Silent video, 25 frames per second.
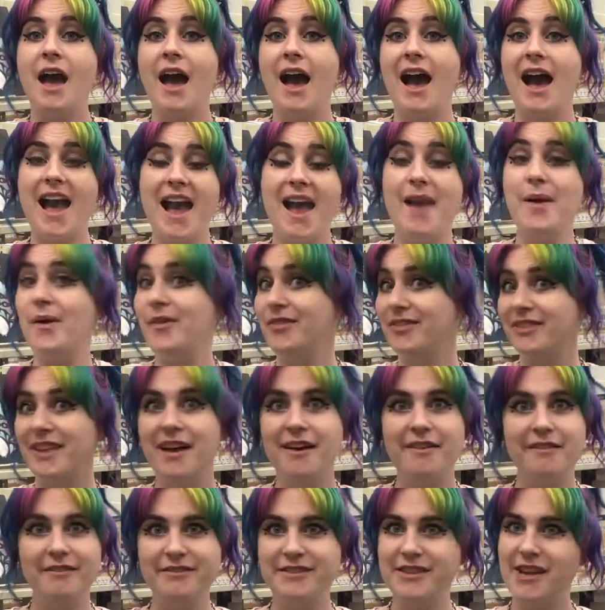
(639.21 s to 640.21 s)
I
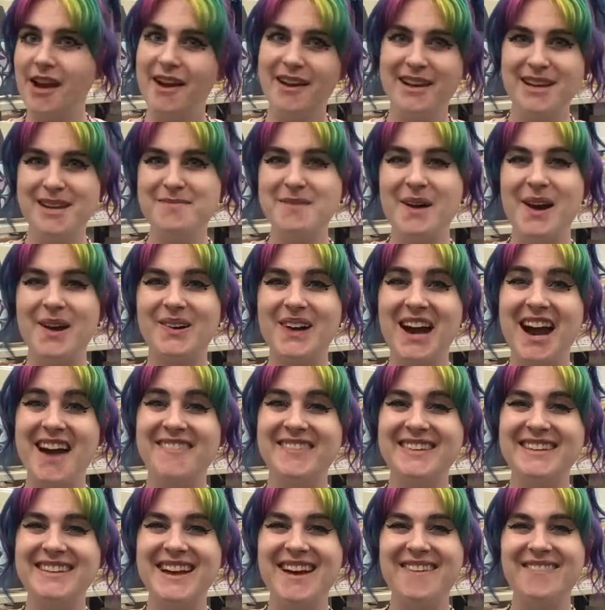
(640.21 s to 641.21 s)
love talking about
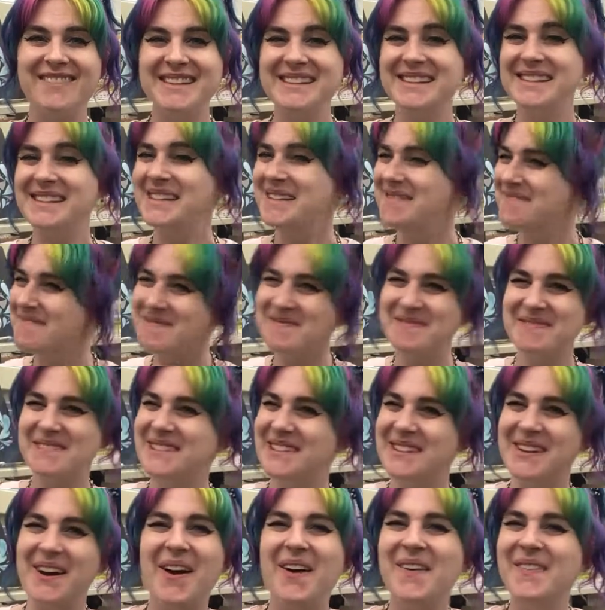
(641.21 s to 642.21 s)
graphic novels, and
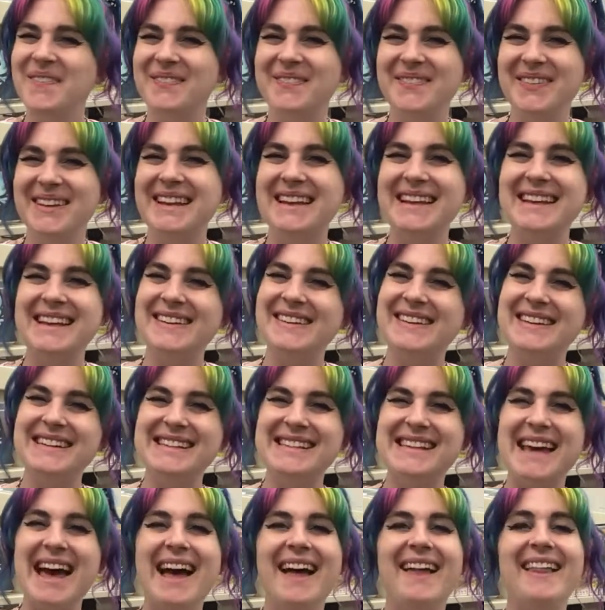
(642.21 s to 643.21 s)
hopefully you can
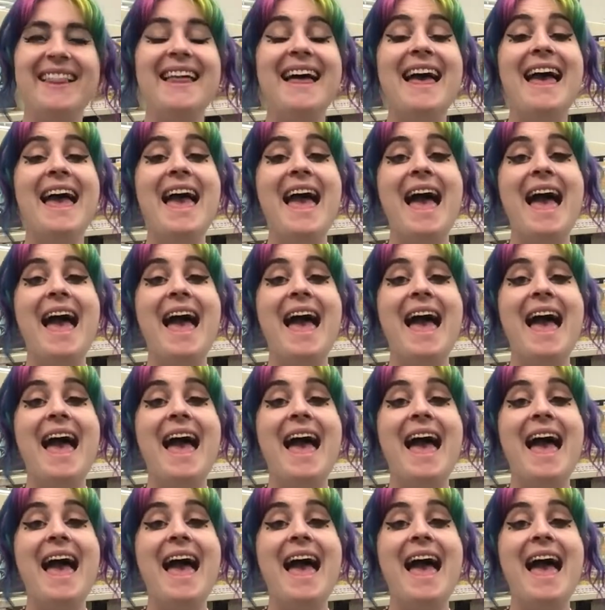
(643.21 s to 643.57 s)
tell,